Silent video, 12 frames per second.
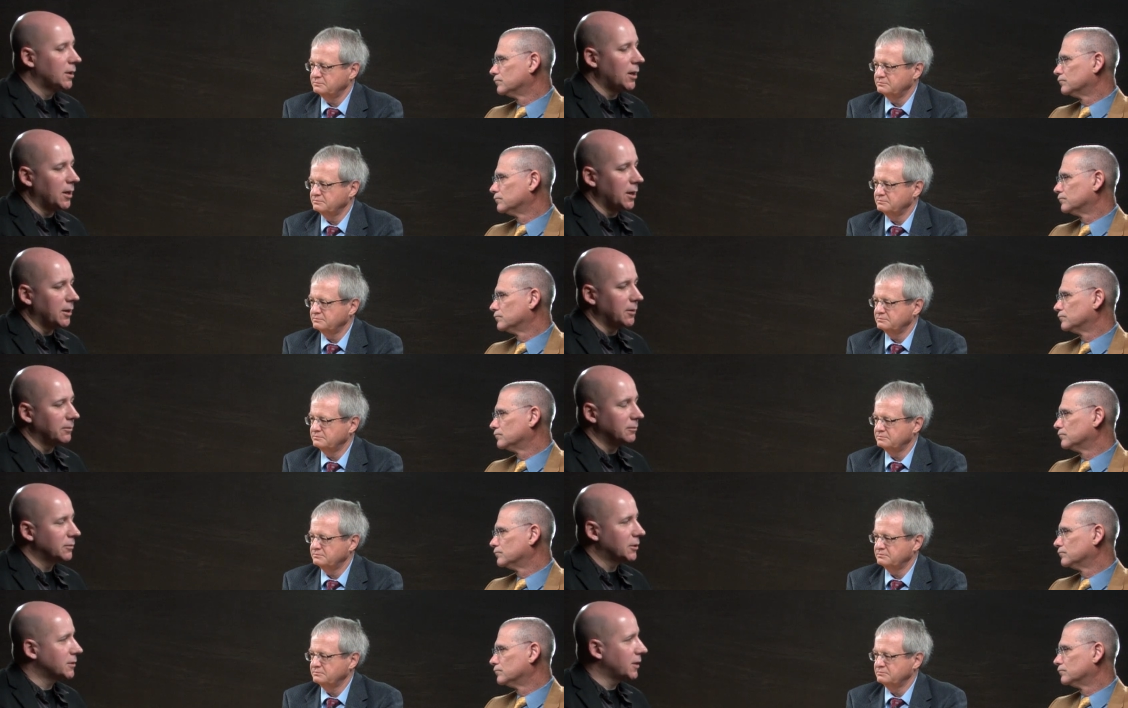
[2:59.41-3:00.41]

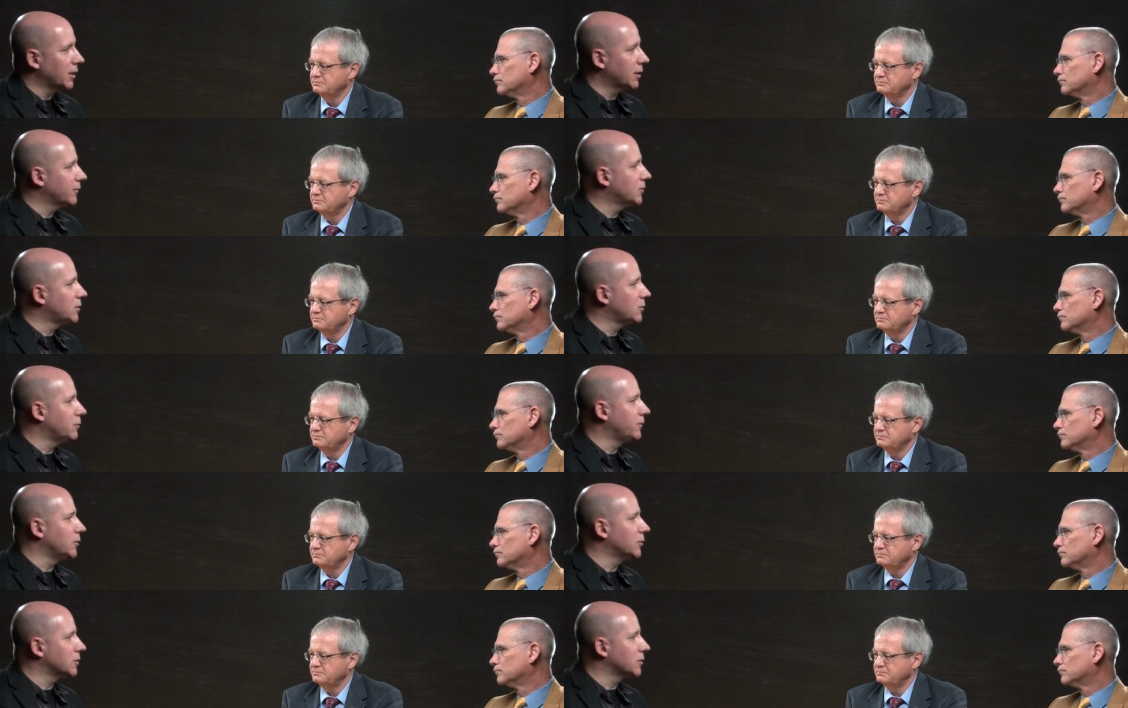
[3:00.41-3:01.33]
Speaker 1: Um, does that give the two of you